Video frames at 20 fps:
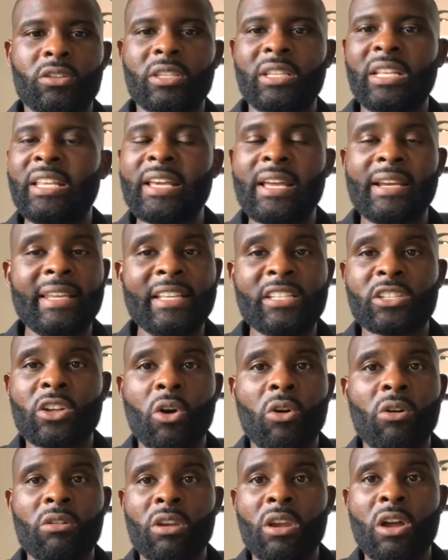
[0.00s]
at least
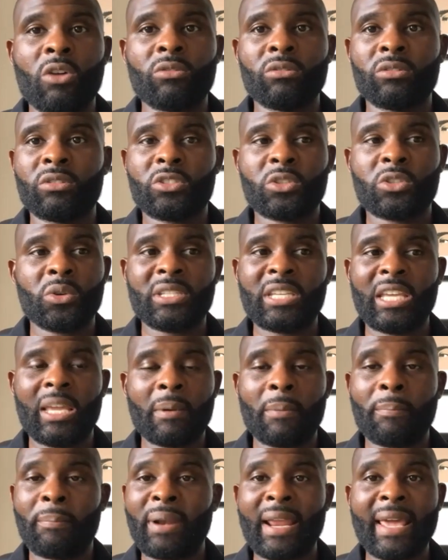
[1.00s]
go on loan to a team
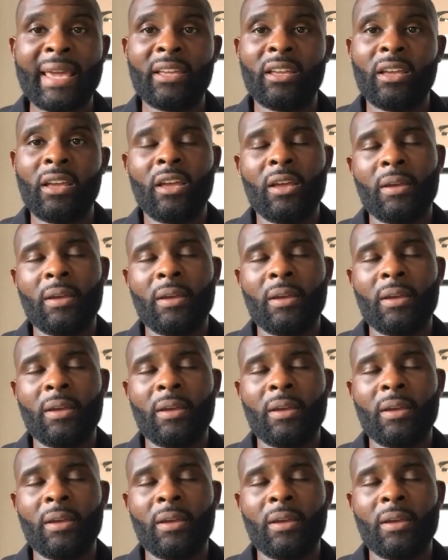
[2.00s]
and play,